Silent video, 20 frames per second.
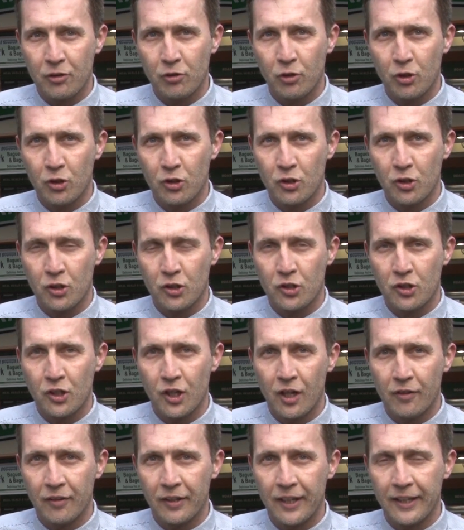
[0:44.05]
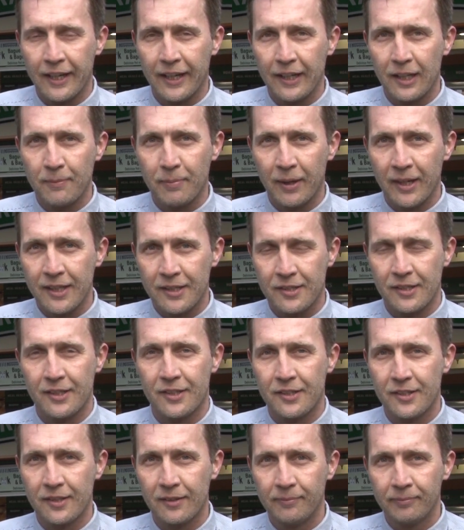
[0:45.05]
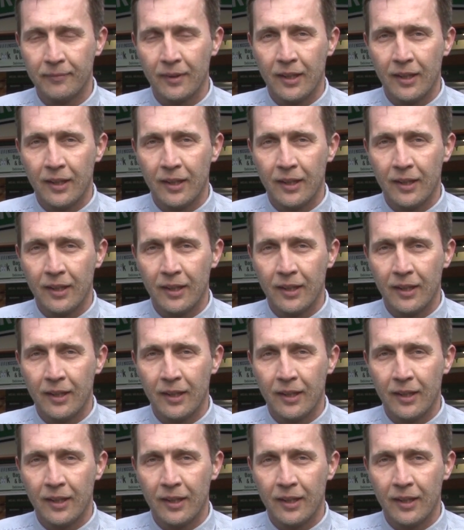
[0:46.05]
Crawshaws store on a daily basis.